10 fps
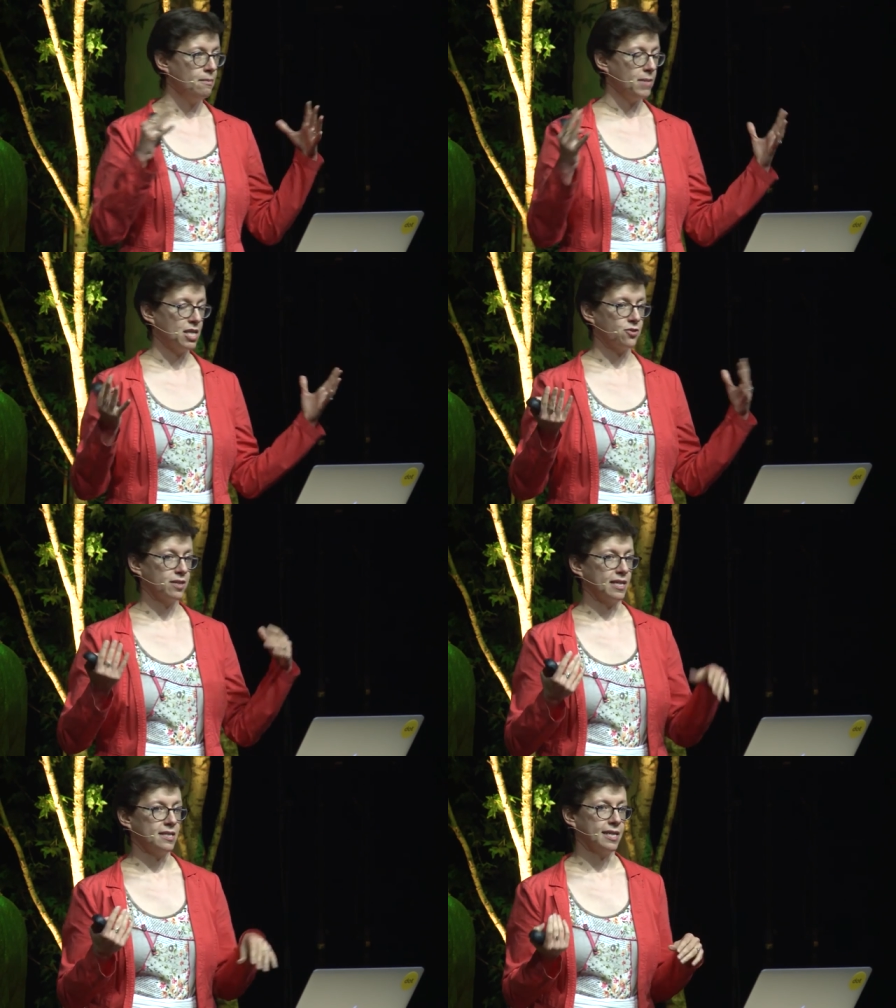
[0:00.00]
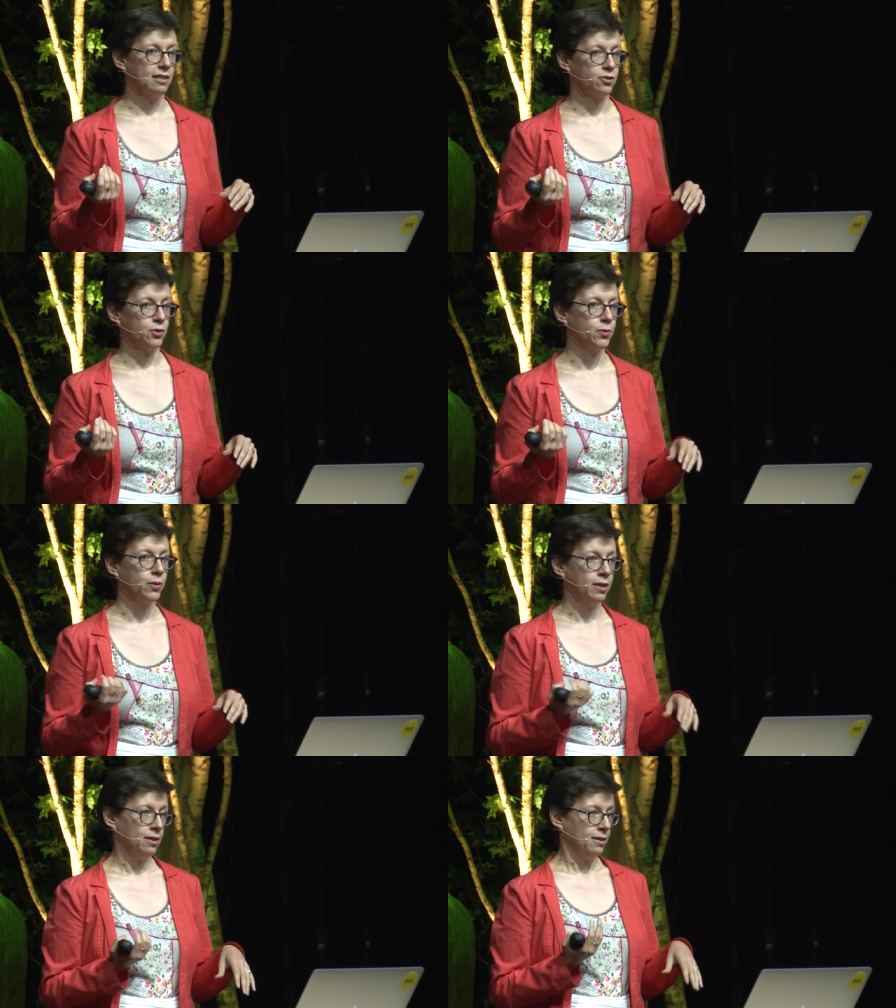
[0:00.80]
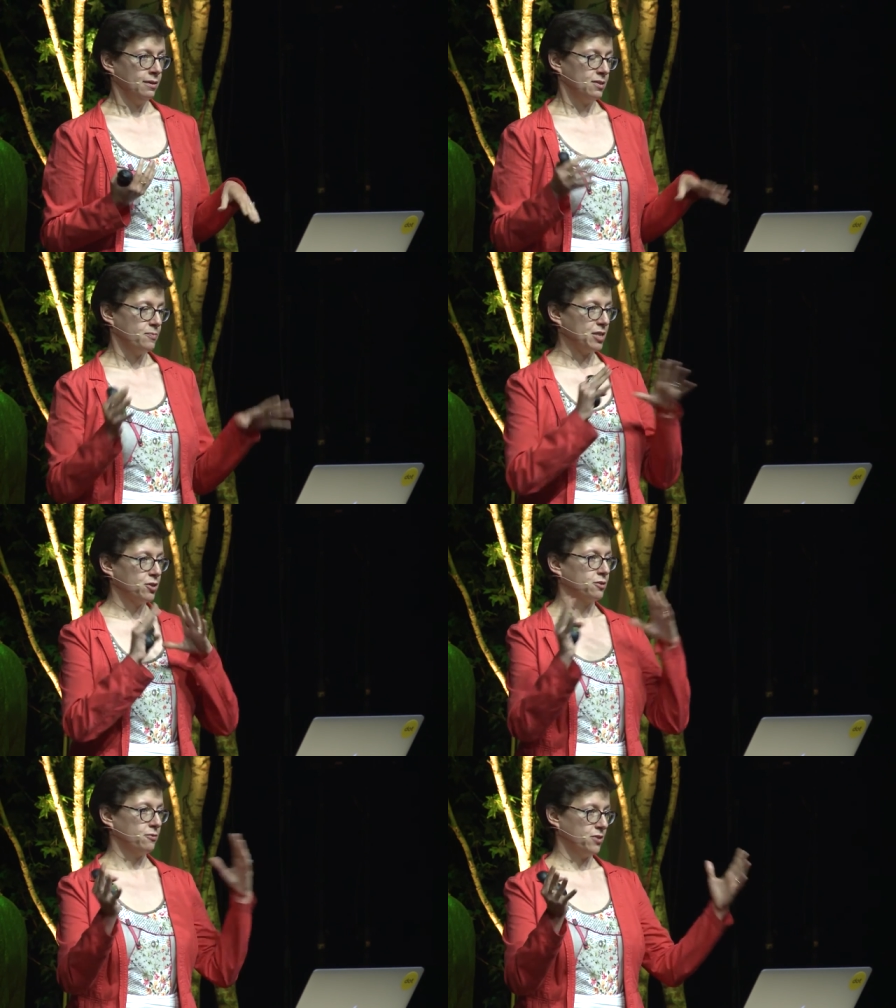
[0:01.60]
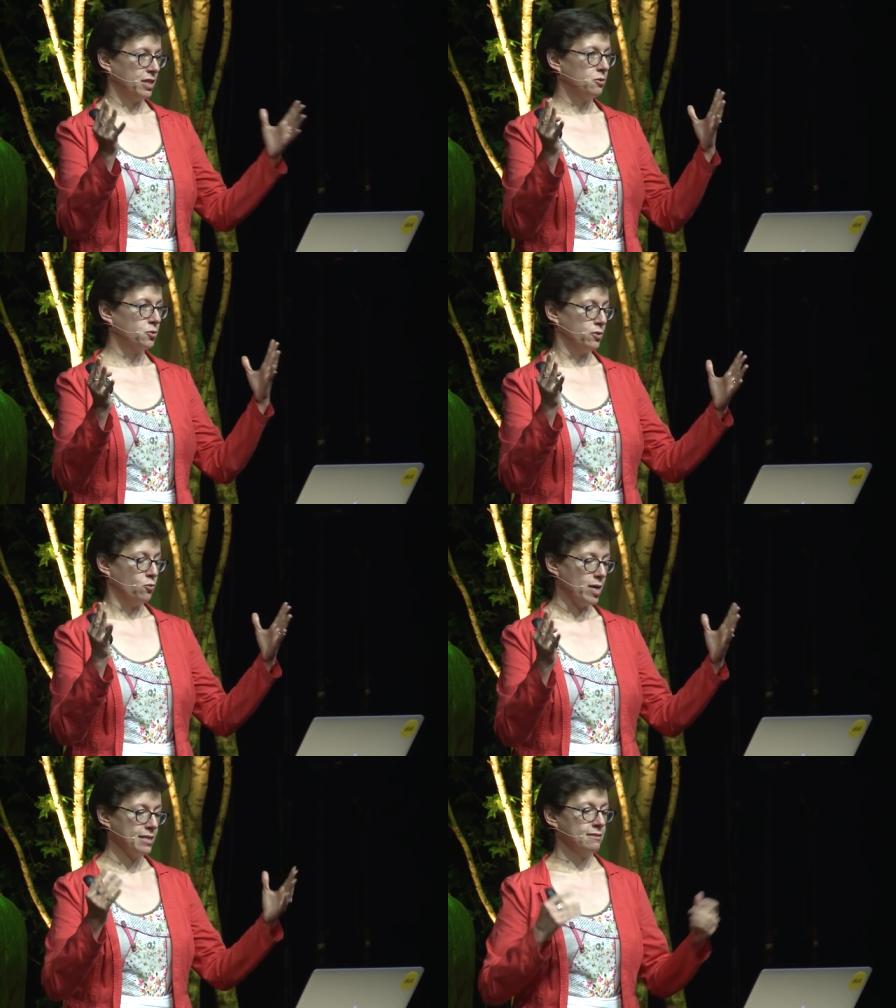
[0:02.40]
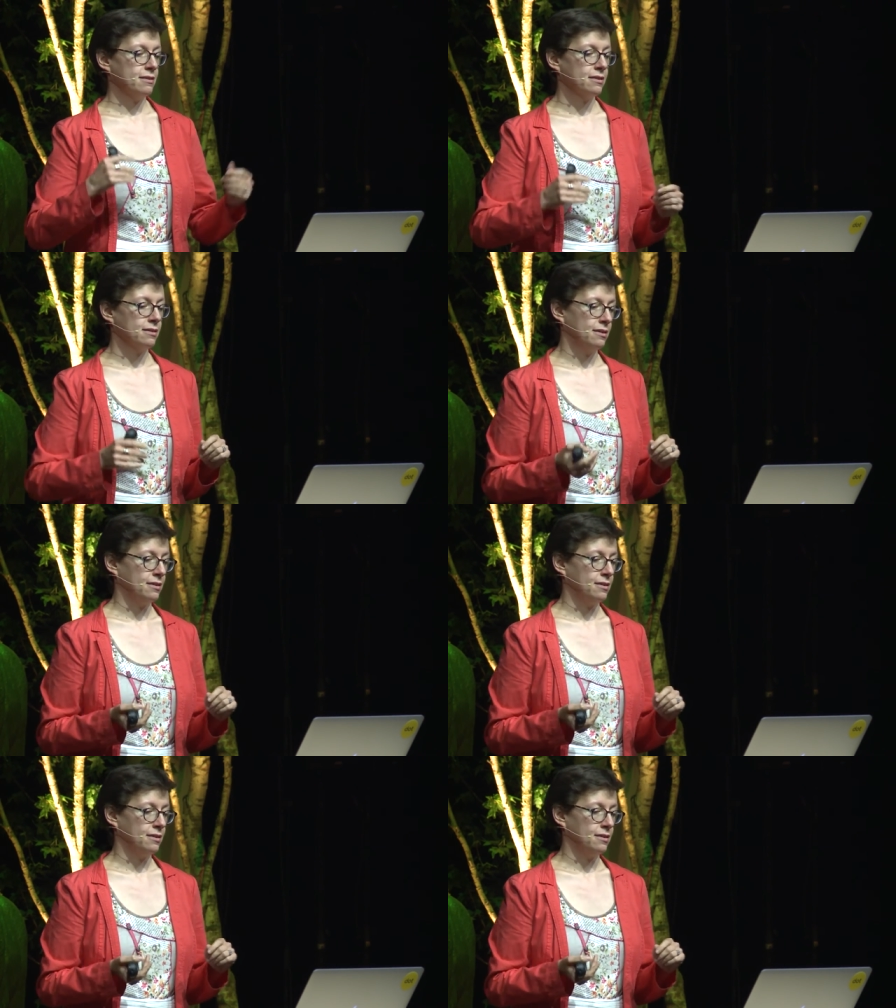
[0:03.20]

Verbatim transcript: matrix that tells you it's a matrix of zeros and ones,